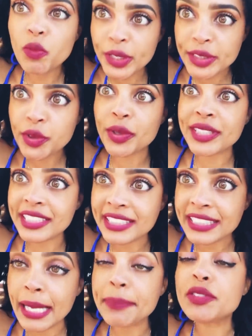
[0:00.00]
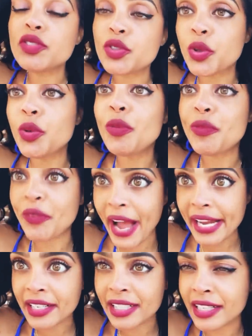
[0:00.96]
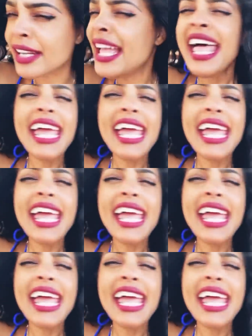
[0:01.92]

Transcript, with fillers: resources steps to fire her.